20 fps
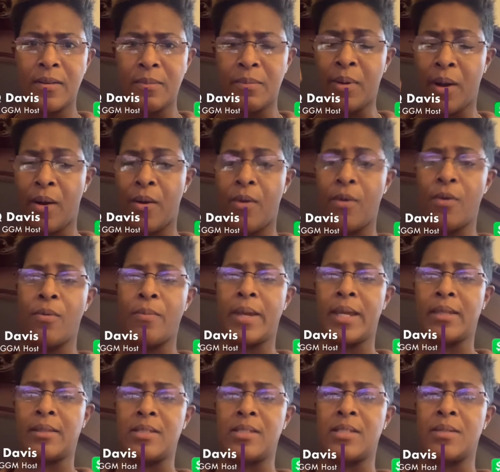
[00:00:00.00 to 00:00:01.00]
Paul
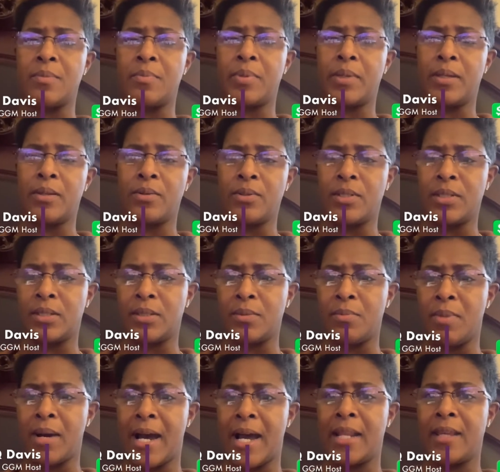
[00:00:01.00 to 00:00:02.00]
made this appeal to the
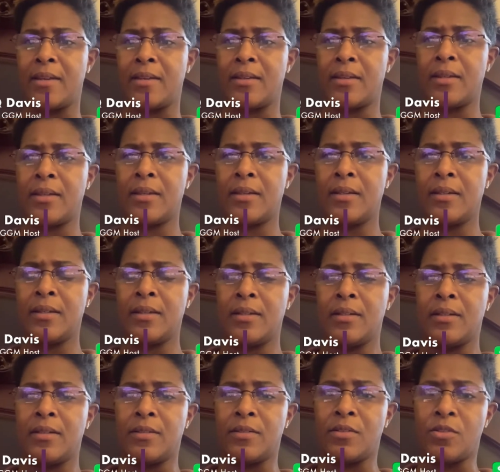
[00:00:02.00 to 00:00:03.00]
body
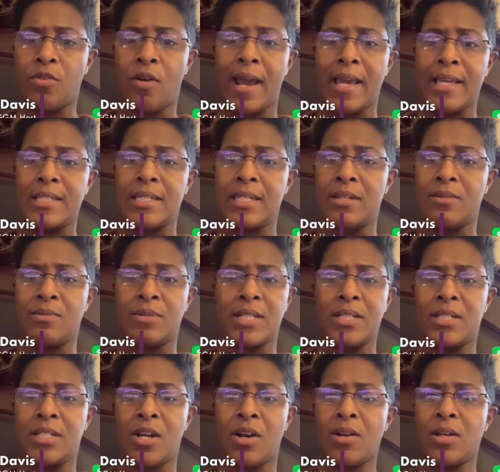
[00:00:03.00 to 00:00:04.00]
of Christ. He
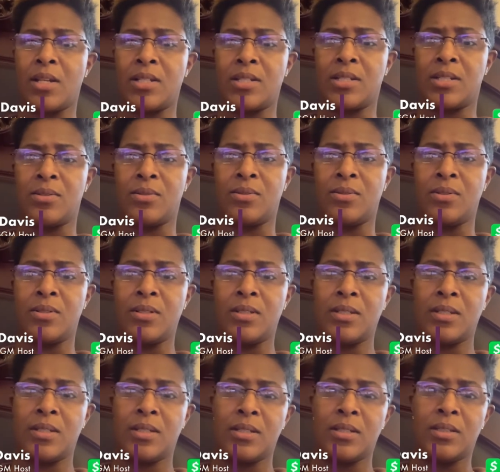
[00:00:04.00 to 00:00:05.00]
wasn't talking to
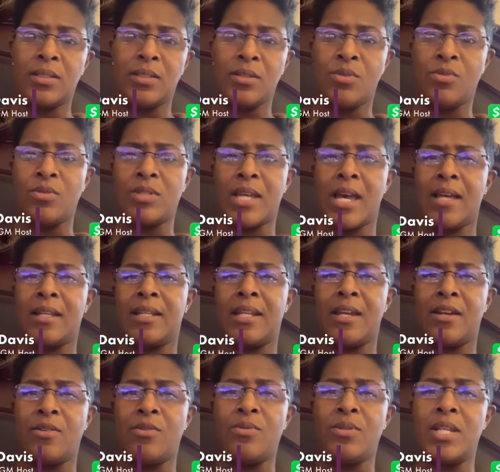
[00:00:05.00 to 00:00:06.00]
those out
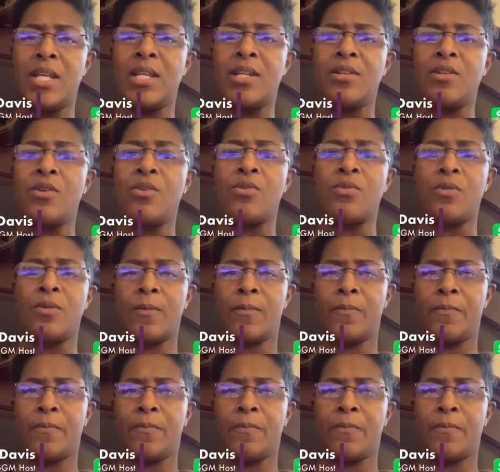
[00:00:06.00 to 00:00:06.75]
there who didn't know